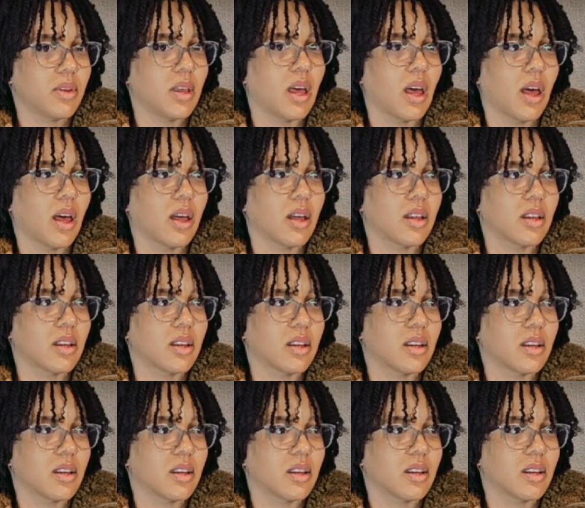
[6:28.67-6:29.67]
Yeah.
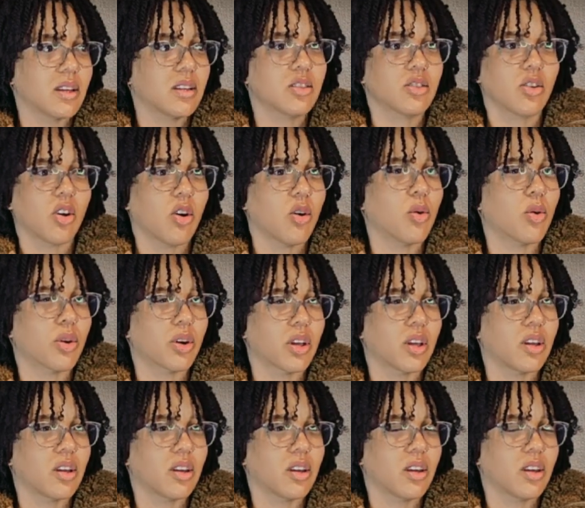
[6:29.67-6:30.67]
This is all
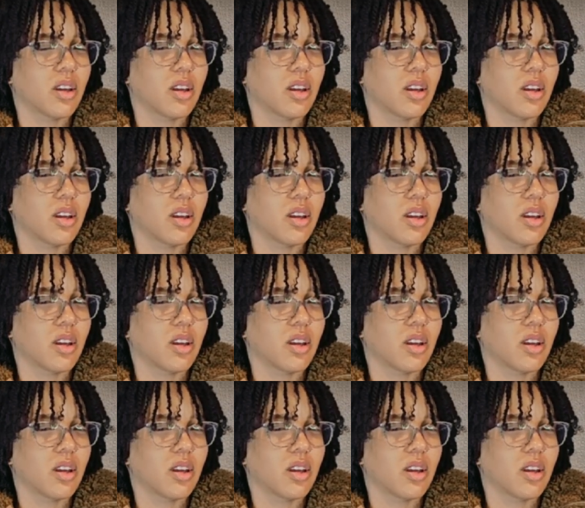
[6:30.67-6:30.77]
Oregon.